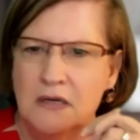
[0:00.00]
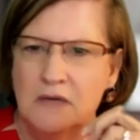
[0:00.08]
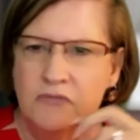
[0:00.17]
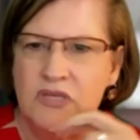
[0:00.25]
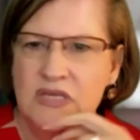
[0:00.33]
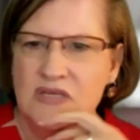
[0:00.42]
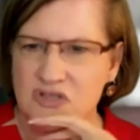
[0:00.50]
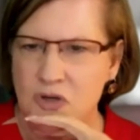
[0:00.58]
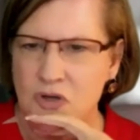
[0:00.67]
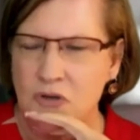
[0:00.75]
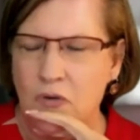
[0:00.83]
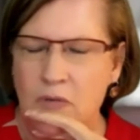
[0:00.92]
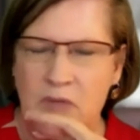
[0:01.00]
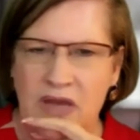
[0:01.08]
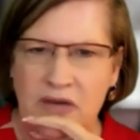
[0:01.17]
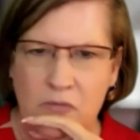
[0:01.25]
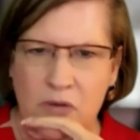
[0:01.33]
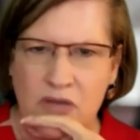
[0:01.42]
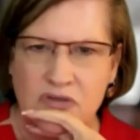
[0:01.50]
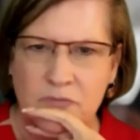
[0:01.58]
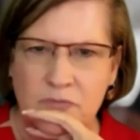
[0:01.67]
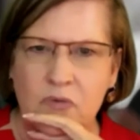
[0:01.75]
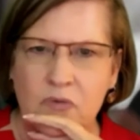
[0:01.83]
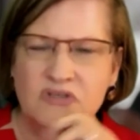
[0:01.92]
for these solo and micro
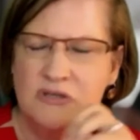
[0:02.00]
entrepreneurs.